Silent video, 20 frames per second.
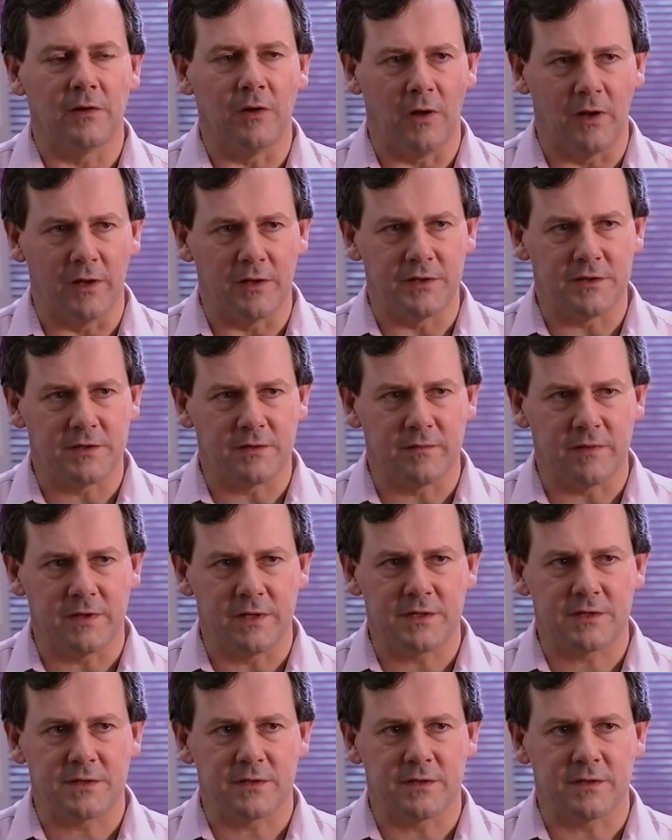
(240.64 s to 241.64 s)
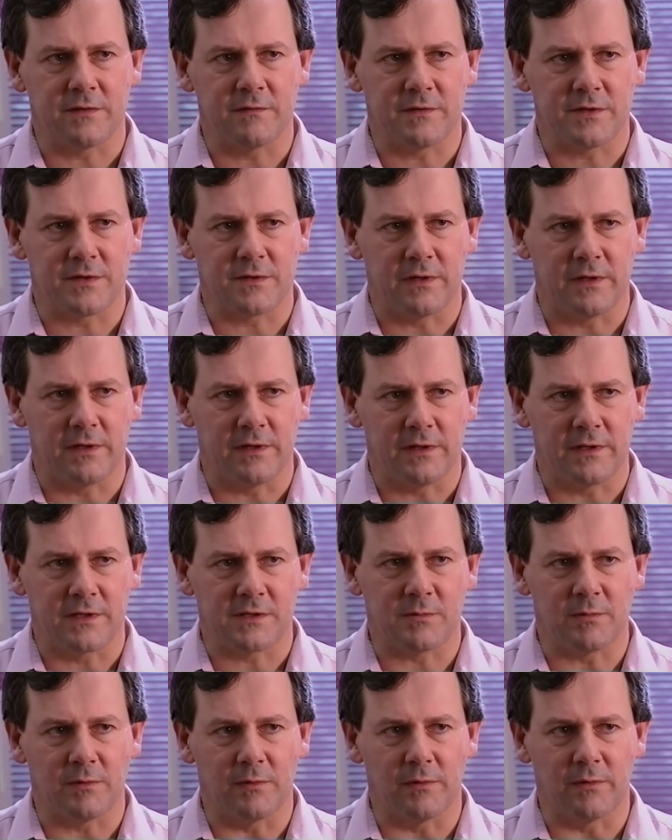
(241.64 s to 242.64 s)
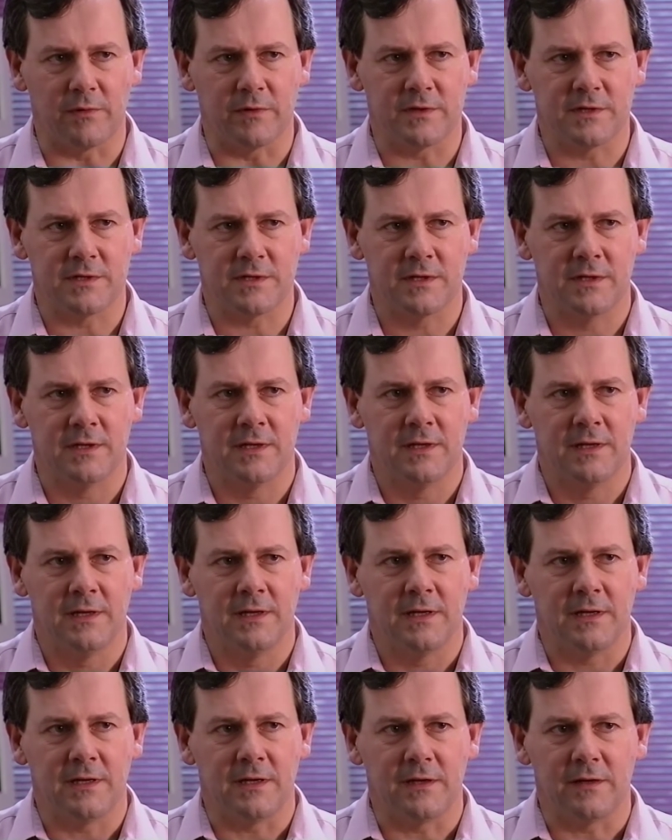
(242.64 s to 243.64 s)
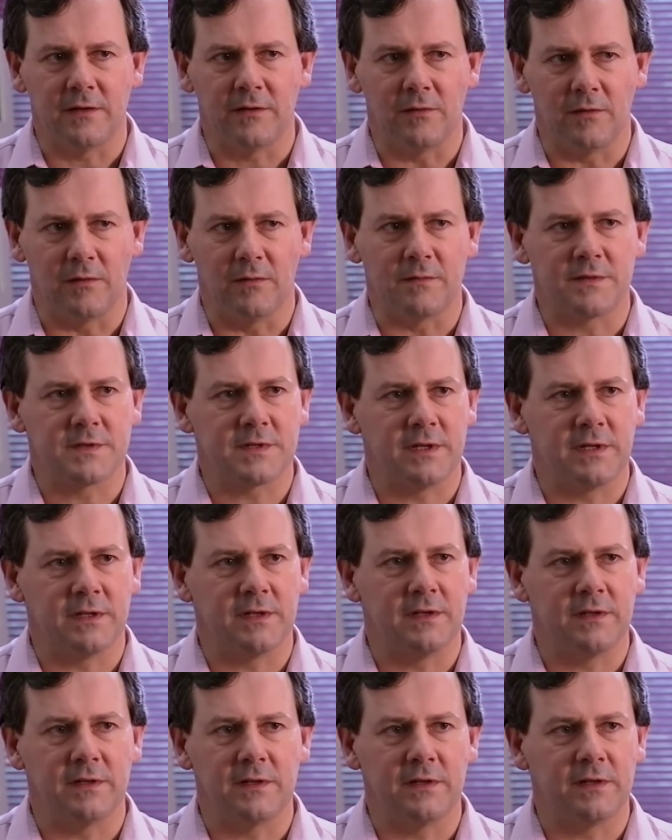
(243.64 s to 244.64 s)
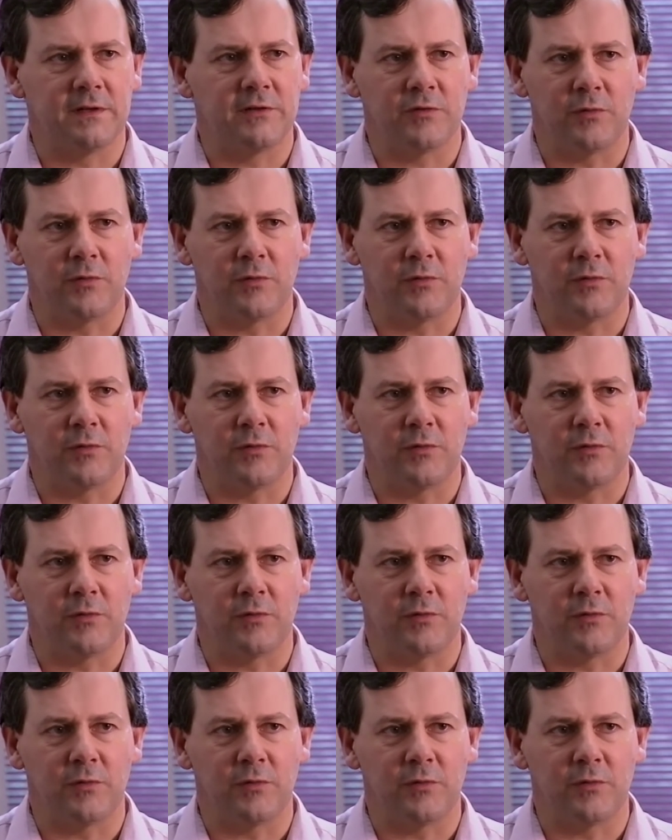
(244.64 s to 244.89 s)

knowledge of the history of Australian explorers, and all of a sudden